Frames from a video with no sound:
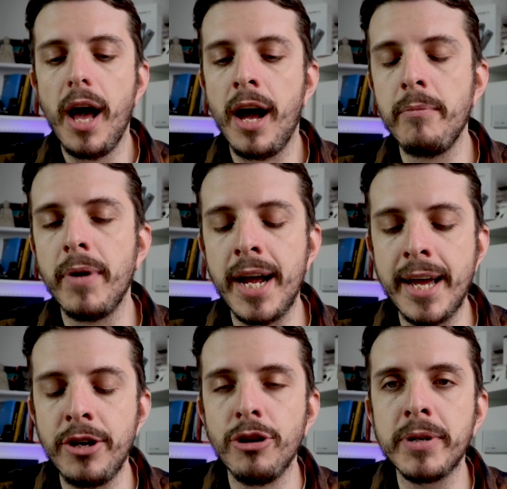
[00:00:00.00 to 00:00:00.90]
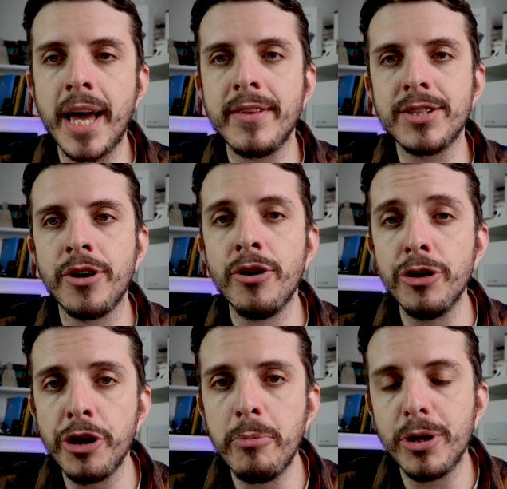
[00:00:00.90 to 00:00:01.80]
I ended up getting this on an
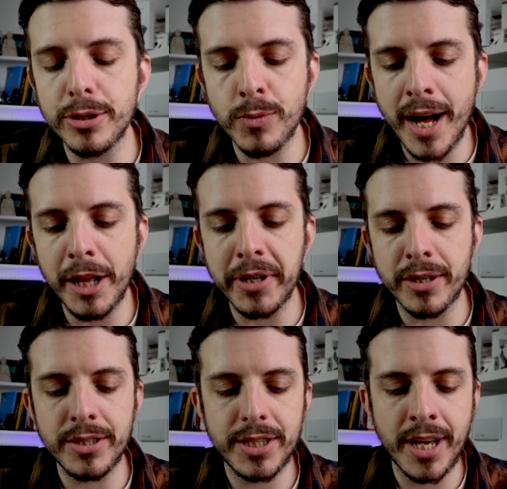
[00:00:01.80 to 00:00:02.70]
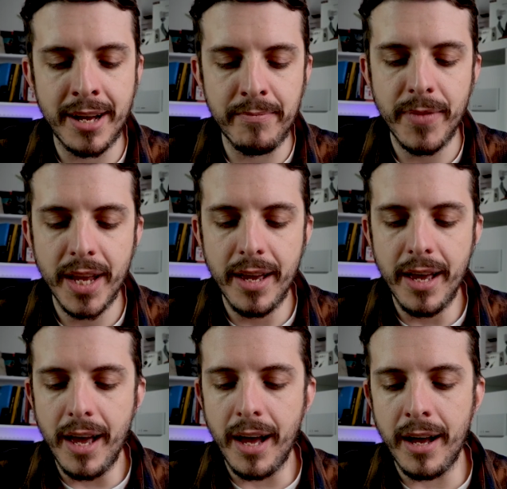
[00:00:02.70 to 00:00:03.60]
audiobook as well, because
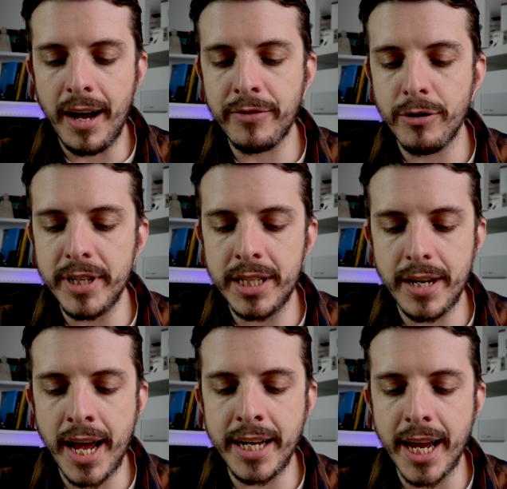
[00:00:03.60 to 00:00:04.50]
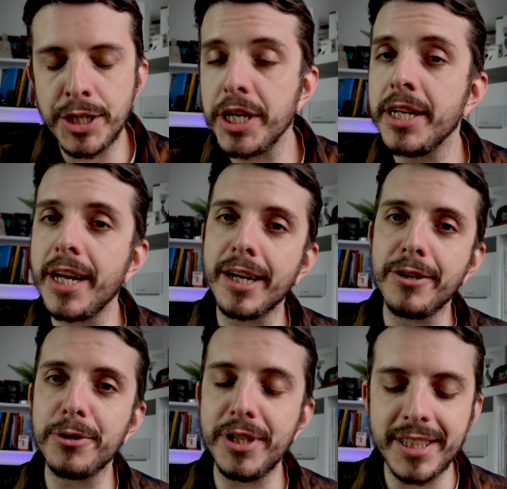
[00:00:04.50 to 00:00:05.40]
after a recent ADHD
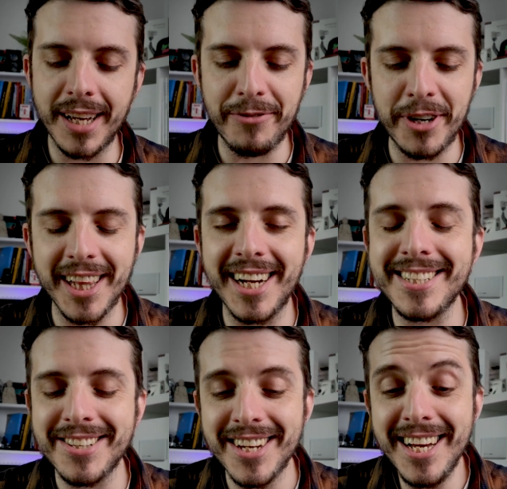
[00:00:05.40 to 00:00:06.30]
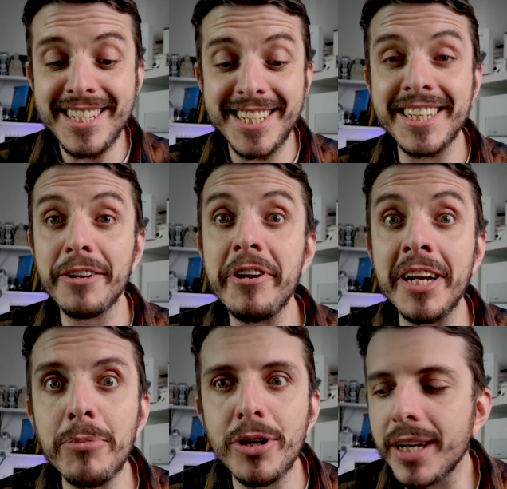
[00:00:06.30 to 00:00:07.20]
diagnosis, I've realized that sitting and
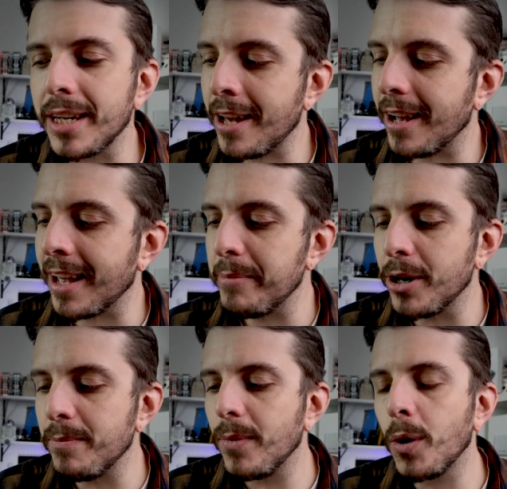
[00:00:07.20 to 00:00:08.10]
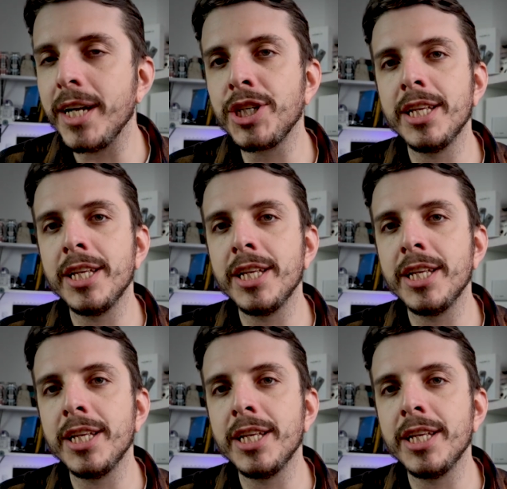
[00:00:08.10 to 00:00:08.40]
reading a book can become quite